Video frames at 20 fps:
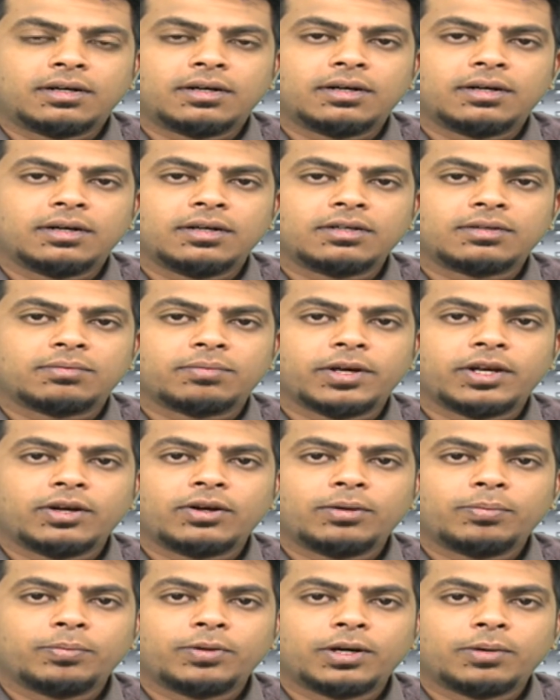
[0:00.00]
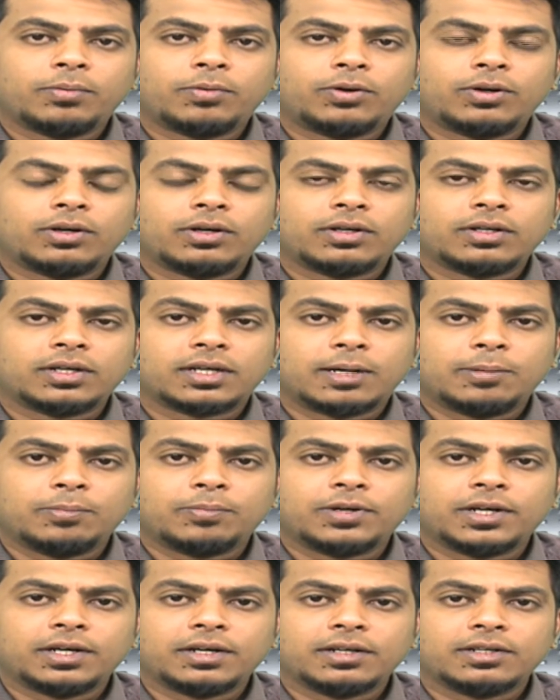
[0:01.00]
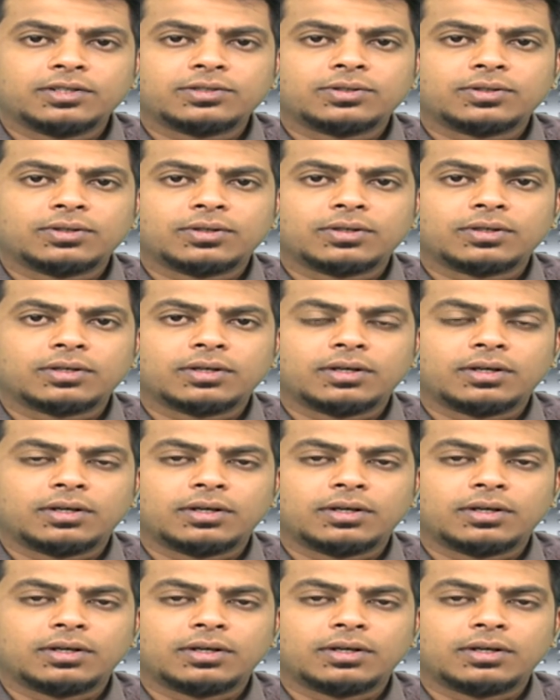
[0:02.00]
It may not be about the completeness or